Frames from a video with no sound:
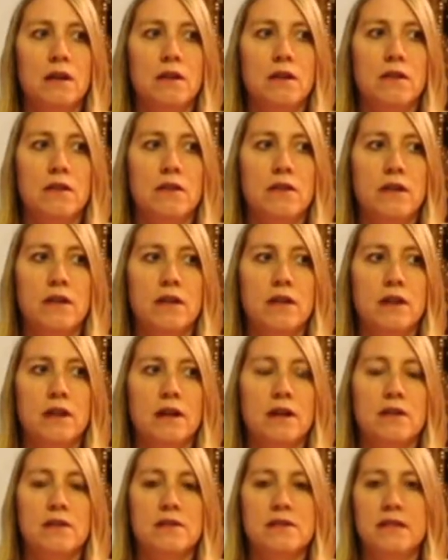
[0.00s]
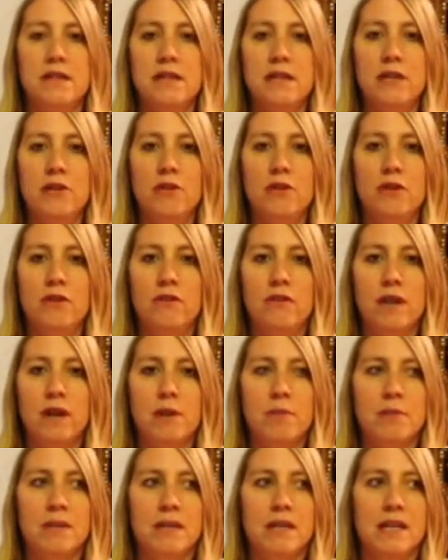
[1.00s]
the CEO of a
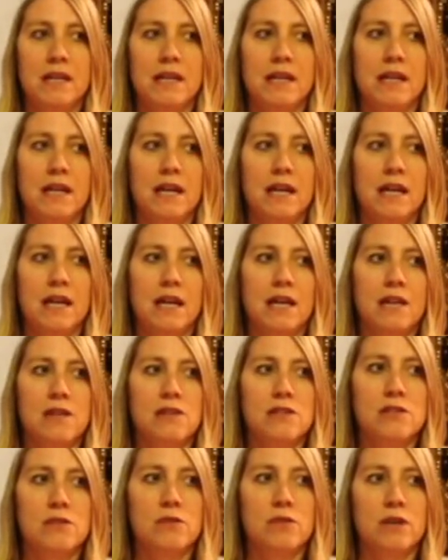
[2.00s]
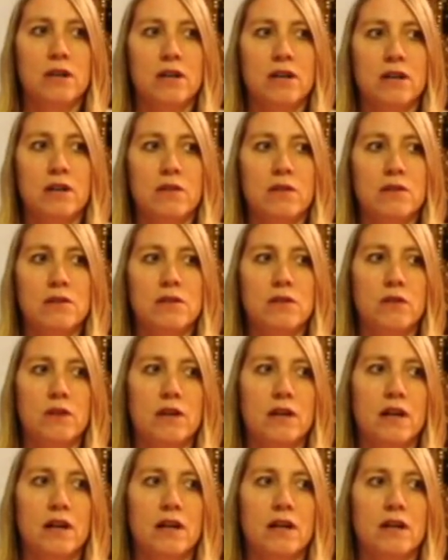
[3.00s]
company and you want to know what's
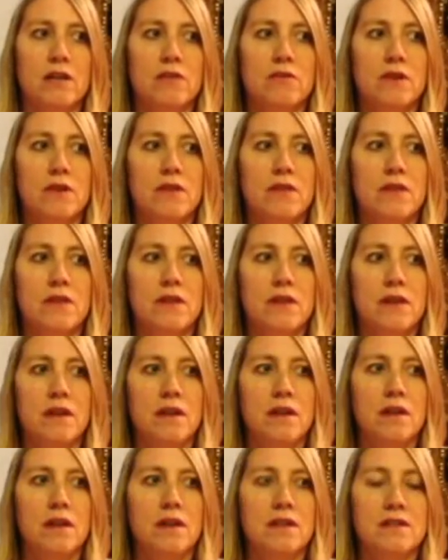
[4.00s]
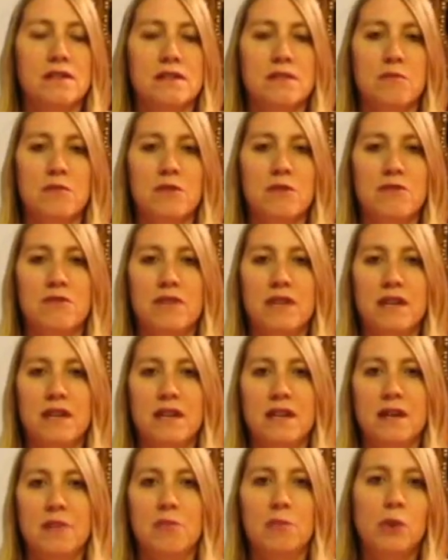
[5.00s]
going on with some of
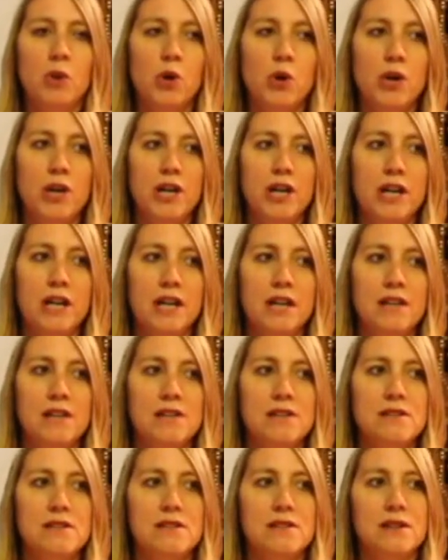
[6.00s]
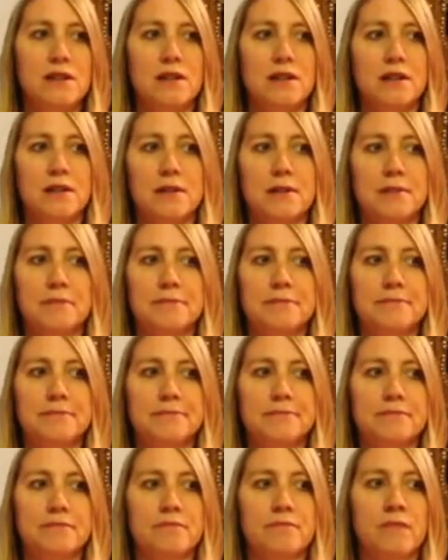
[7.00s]
the employees, and
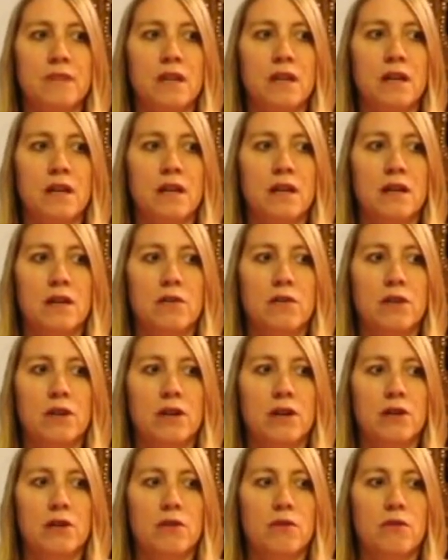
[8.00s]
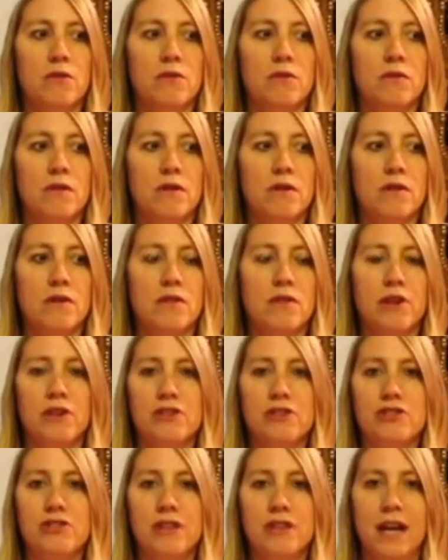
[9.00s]
you want to know
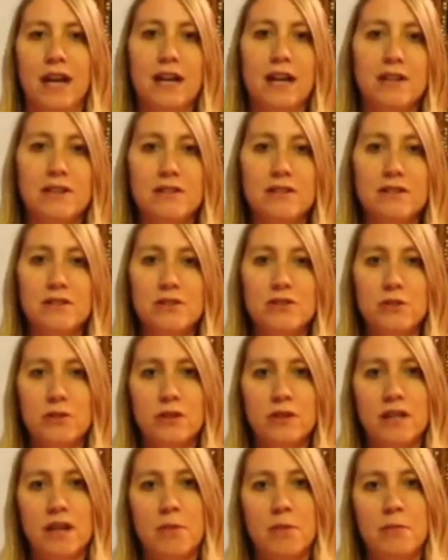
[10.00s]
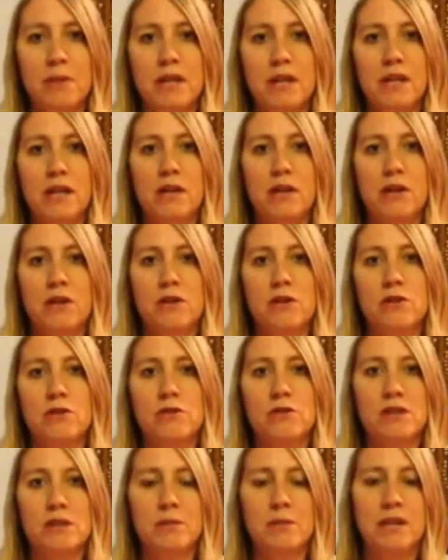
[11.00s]
their attitudes toward the company, or
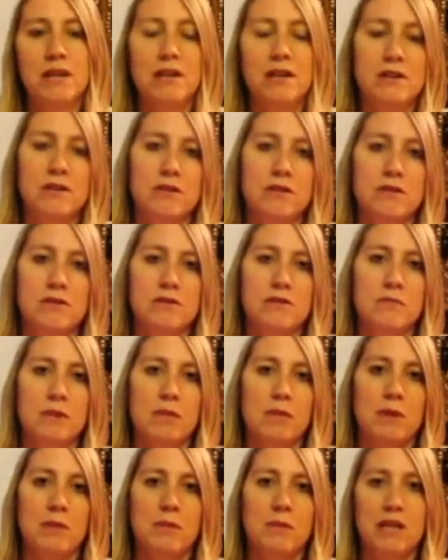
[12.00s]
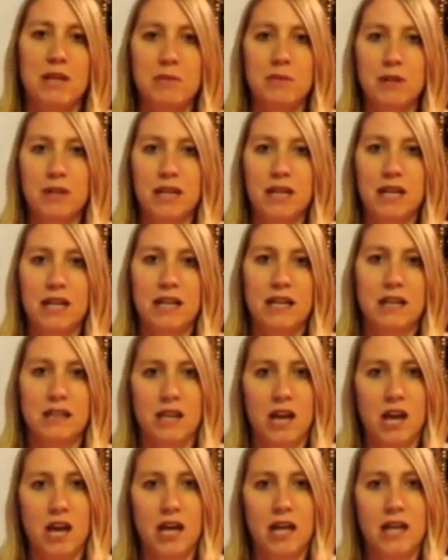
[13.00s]
who's committed, who's maybe manipulating
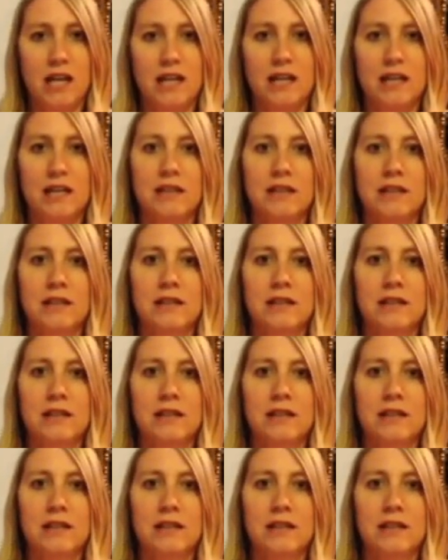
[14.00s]
and lying,